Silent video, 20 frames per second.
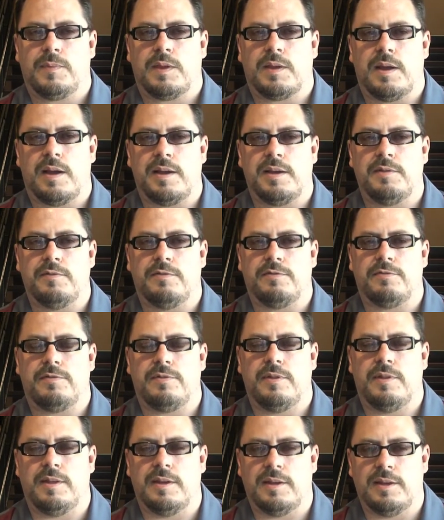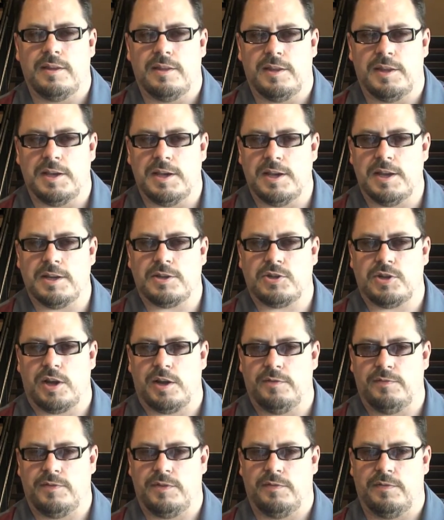kind of the niche
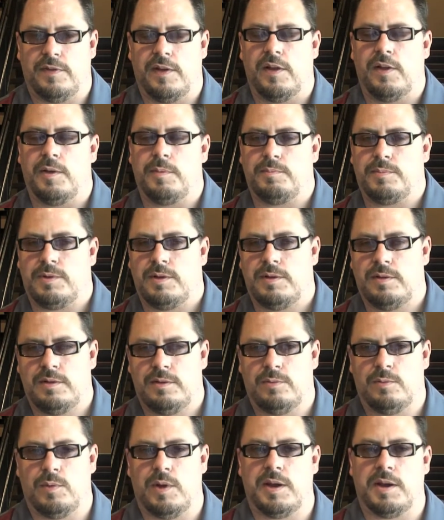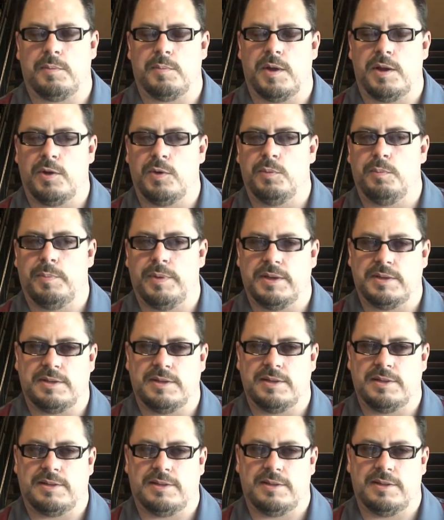I've developed running my own
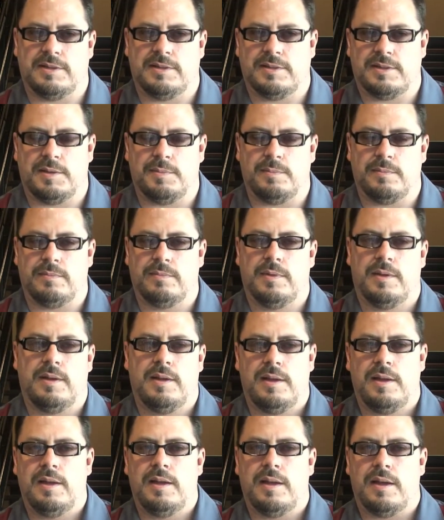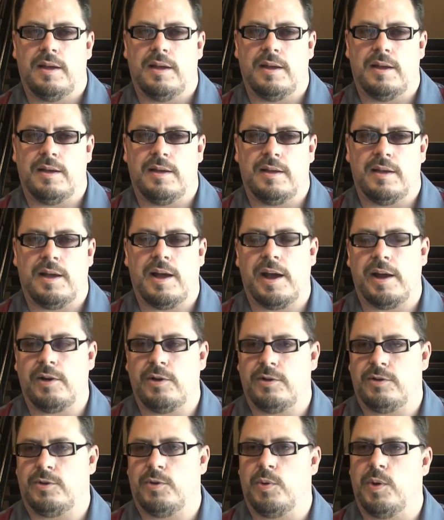business is I'm a
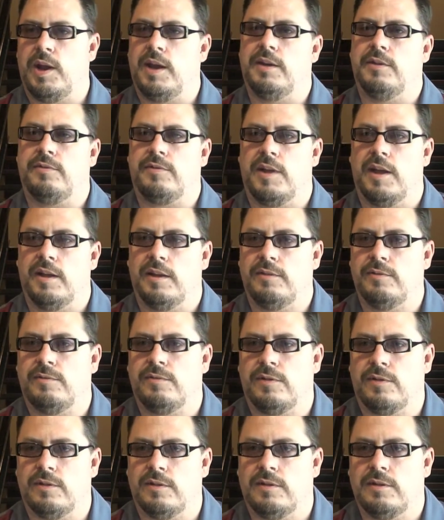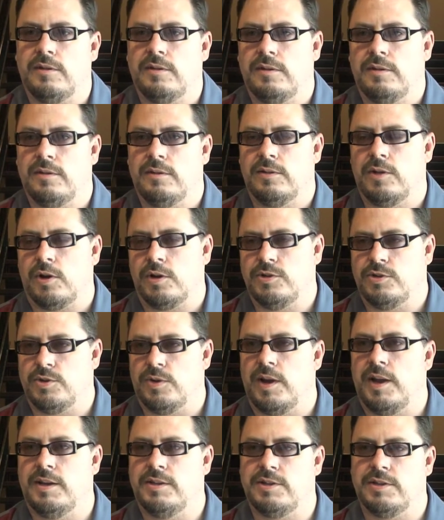hired creative gun for
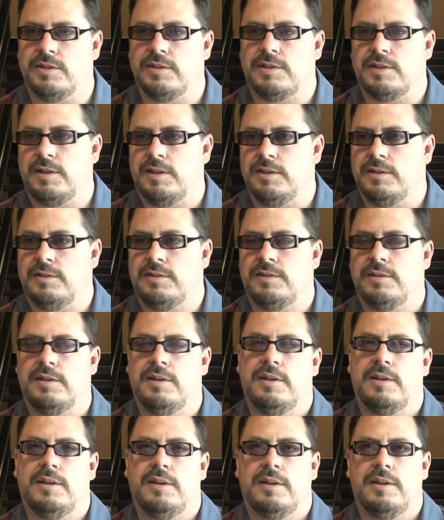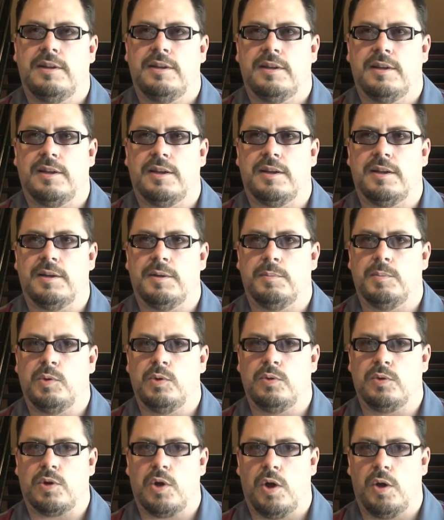larger agencies
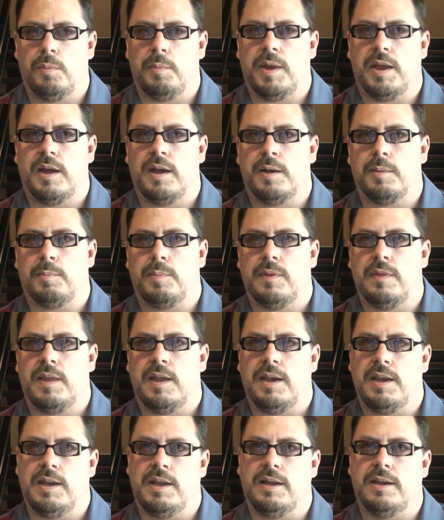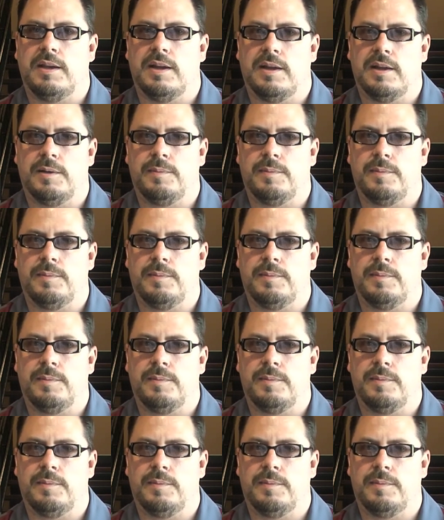who call me up and they need